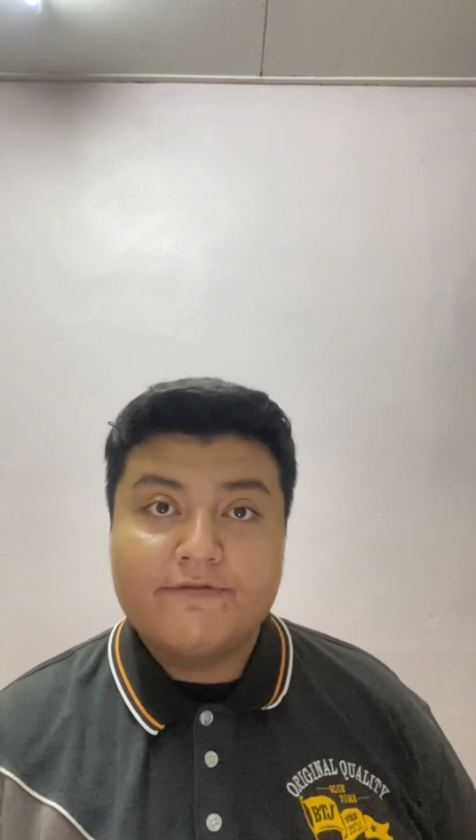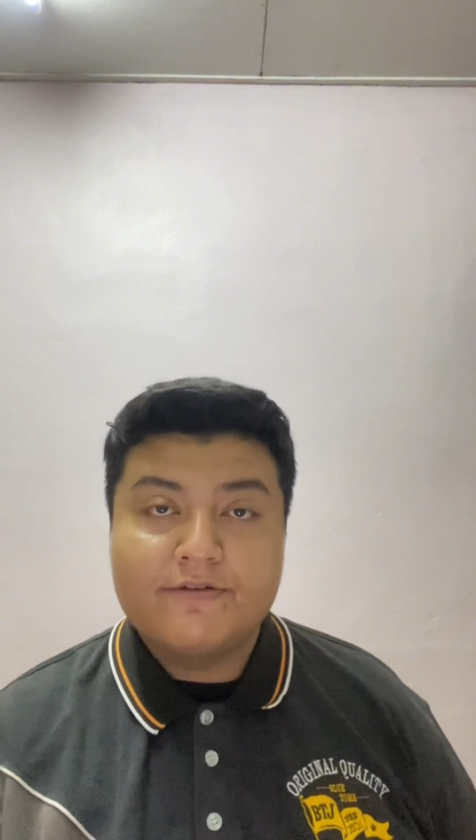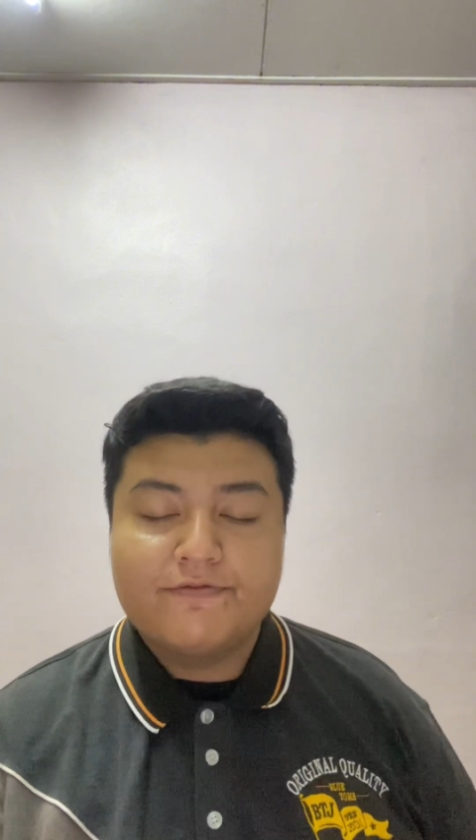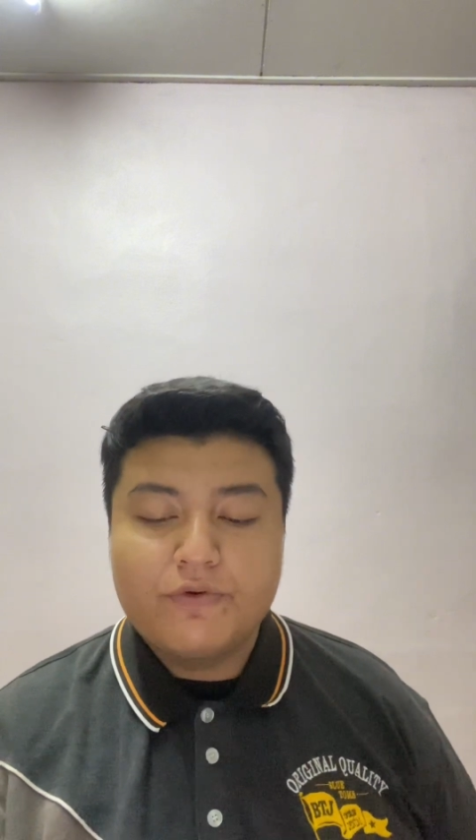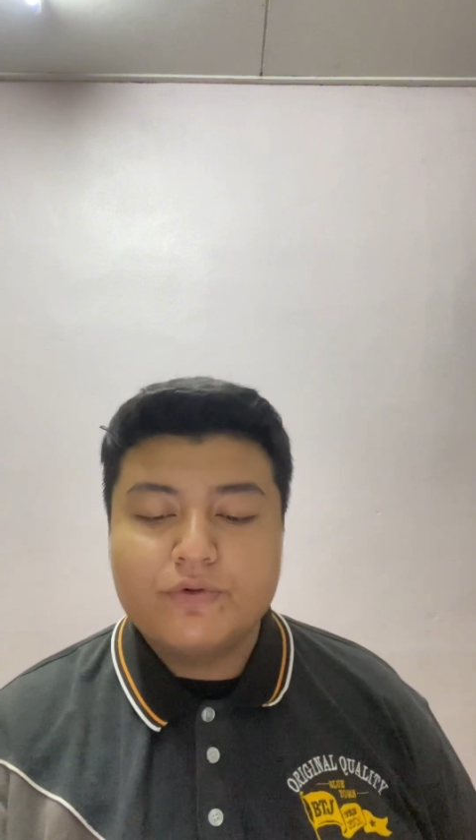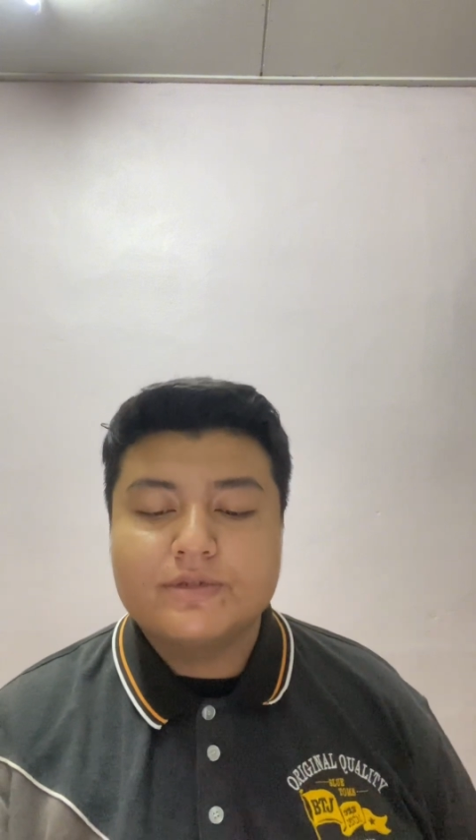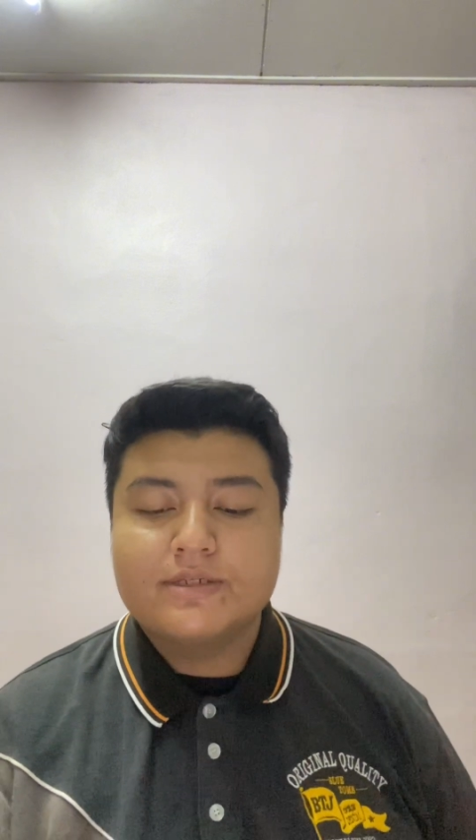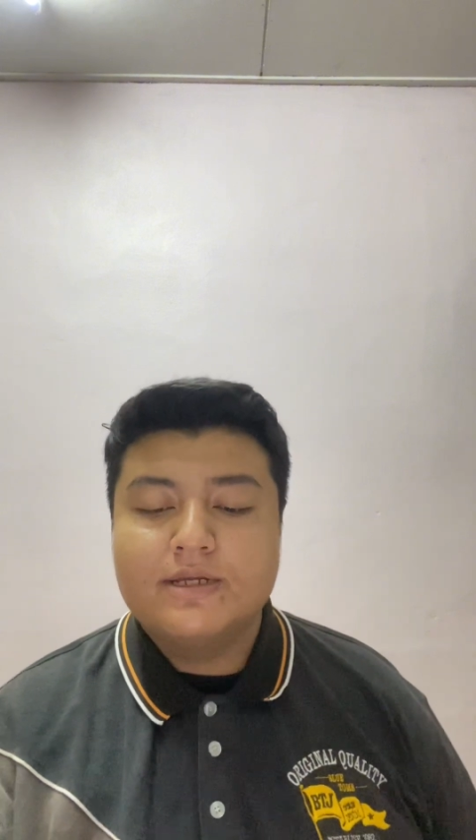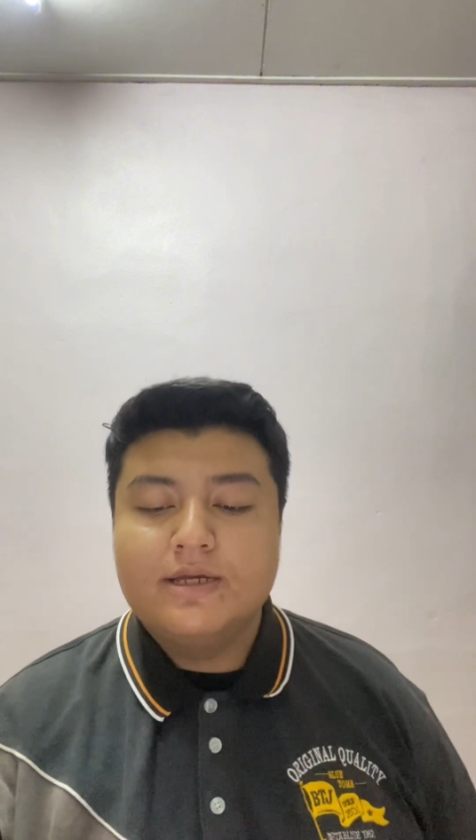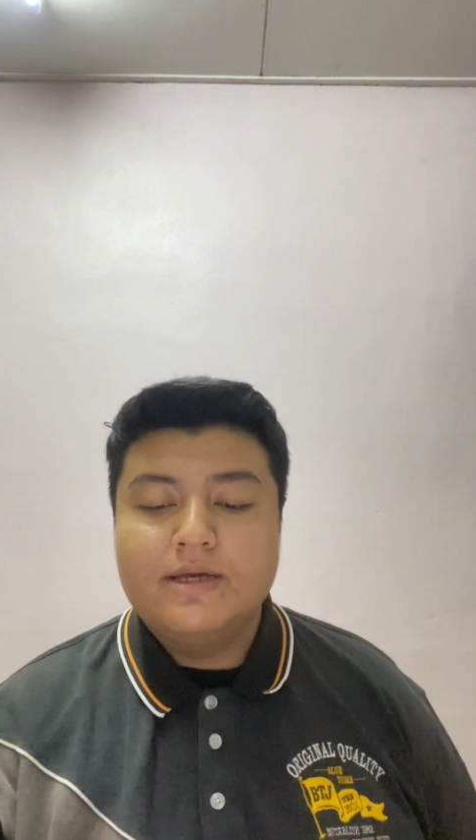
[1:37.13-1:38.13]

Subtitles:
volts.